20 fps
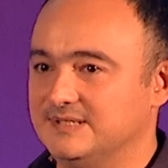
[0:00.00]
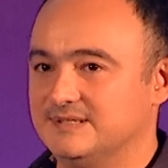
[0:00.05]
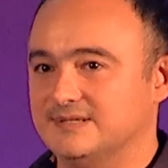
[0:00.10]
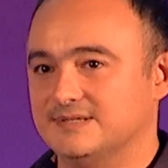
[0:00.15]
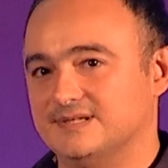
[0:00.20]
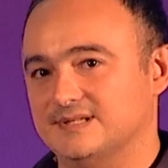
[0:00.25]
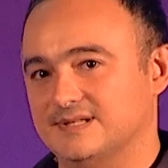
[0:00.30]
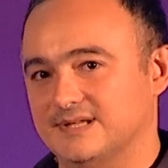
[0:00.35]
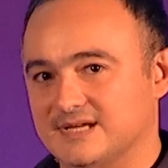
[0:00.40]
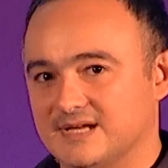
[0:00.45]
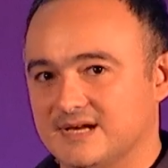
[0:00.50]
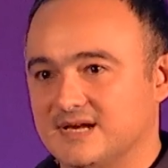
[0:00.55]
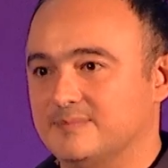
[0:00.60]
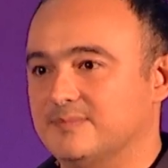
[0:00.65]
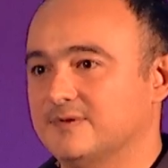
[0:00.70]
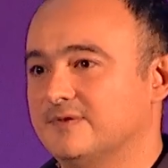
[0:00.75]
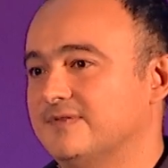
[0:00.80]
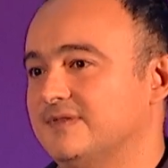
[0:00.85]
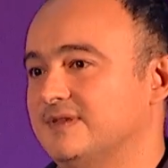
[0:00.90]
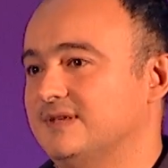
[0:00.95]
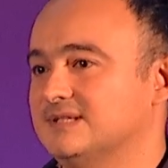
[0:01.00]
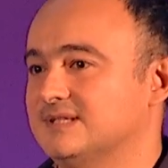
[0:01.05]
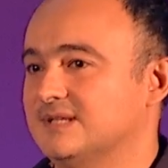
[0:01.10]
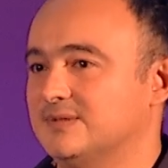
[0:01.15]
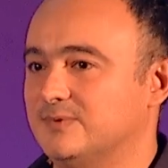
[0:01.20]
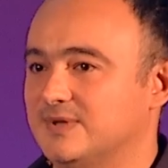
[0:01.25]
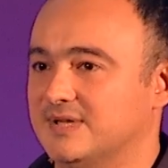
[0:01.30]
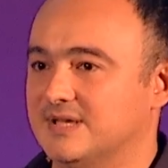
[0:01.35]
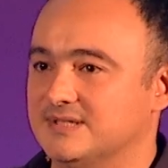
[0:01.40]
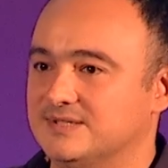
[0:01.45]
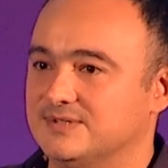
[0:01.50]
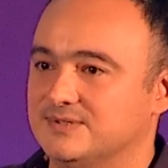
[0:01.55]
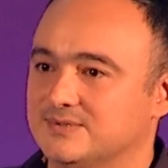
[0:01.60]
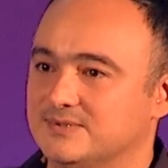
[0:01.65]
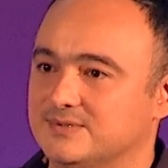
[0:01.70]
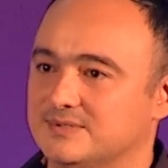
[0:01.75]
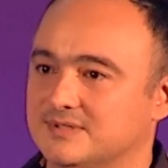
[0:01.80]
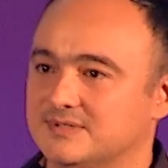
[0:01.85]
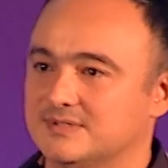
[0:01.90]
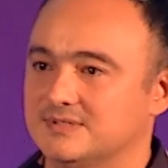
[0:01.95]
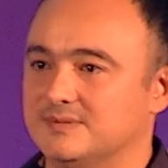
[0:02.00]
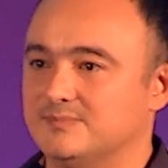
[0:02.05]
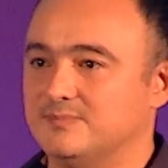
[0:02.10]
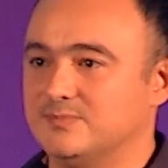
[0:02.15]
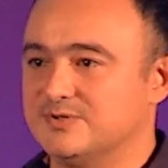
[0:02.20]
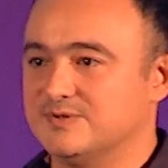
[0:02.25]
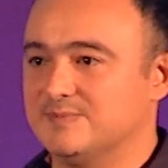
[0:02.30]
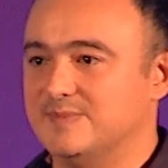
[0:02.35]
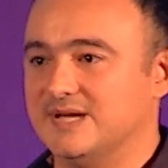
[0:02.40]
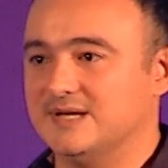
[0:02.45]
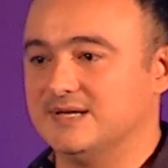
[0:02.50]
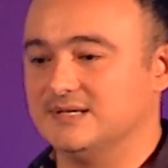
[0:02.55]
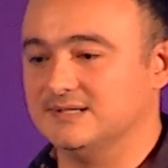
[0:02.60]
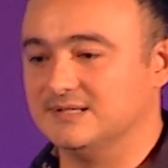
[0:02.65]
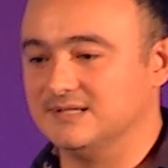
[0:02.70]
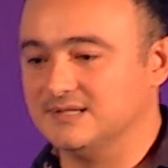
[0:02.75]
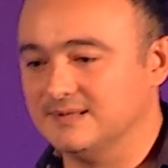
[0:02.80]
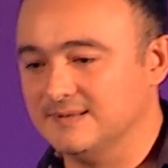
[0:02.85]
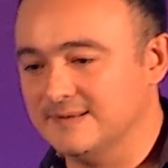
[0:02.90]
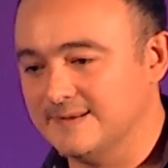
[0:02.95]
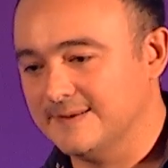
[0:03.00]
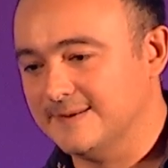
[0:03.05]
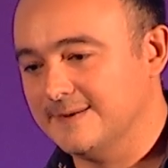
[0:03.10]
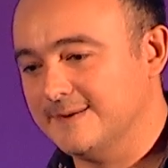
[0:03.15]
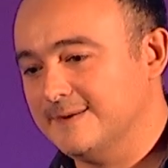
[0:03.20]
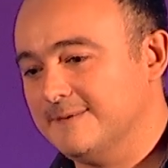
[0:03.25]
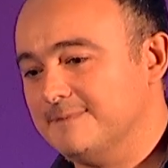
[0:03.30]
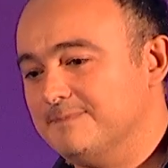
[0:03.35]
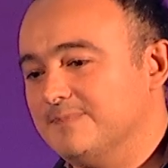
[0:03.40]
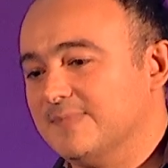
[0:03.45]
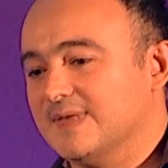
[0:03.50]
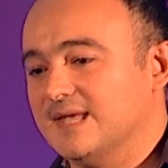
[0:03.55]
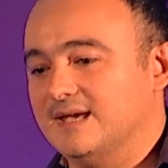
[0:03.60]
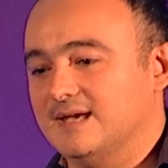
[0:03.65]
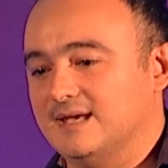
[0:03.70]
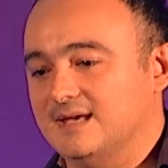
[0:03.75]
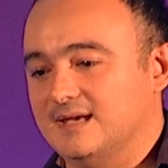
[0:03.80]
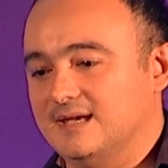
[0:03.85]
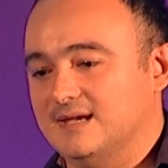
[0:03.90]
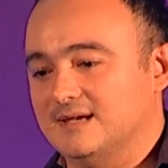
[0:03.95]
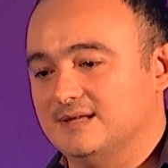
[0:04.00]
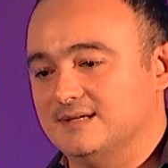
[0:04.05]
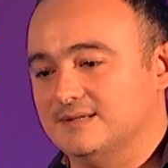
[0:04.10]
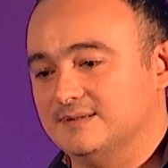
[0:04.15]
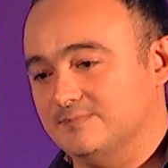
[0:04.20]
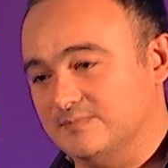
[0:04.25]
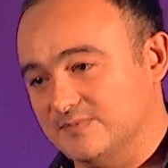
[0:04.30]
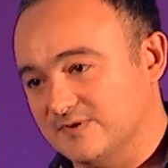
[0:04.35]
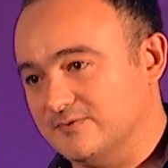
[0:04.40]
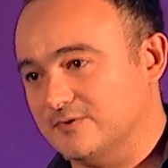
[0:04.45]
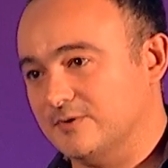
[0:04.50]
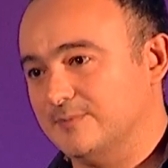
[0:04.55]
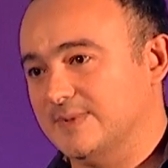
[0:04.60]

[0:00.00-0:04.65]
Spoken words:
There's like a couple of things that we had to push back a little, and perform